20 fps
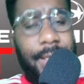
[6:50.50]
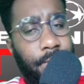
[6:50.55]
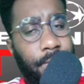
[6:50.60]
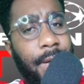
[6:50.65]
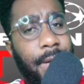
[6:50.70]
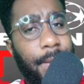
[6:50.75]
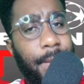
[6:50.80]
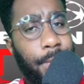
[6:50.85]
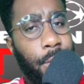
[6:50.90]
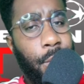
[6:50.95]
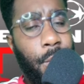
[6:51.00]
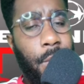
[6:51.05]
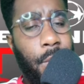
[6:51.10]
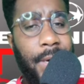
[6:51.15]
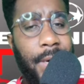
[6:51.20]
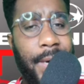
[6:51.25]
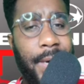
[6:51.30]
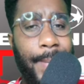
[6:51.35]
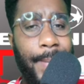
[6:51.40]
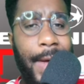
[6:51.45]
what I'm
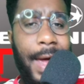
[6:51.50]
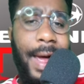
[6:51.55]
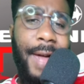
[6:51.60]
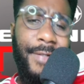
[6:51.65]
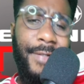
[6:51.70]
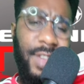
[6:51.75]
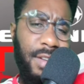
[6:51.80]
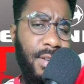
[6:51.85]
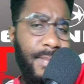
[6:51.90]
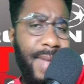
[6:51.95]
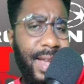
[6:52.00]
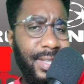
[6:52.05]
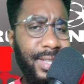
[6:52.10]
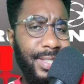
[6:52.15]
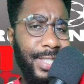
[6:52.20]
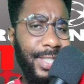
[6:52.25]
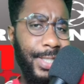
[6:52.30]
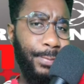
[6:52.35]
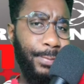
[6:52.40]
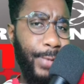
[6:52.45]
talking about. I think we're about
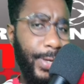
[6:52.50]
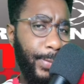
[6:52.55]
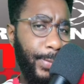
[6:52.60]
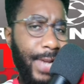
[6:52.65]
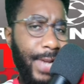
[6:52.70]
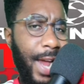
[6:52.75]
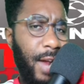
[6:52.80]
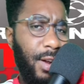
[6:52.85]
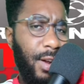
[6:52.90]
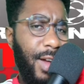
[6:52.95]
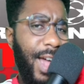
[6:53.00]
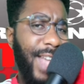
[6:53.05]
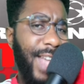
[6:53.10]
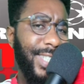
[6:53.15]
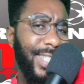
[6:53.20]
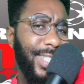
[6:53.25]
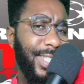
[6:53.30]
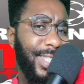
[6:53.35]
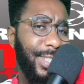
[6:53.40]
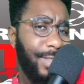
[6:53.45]
6 points behind
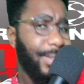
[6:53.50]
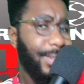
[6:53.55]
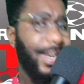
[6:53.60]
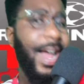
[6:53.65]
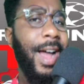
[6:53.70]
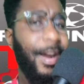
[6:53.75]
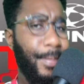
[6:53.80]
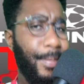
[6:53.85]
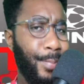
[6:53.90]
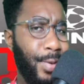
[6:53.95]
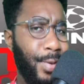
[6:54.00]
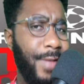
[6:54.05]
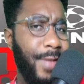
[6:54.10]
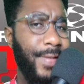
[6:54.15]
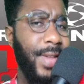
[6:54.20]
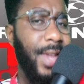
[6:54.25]
Arsenal now, bruv.